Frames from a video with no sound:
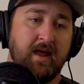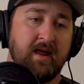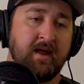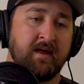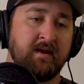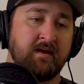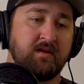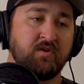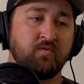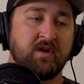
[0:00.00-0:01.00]
and
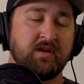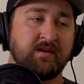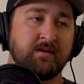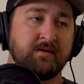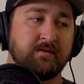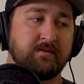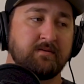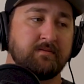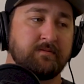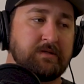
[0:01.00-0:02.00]
you can
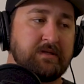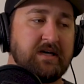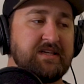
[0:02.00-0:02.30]
not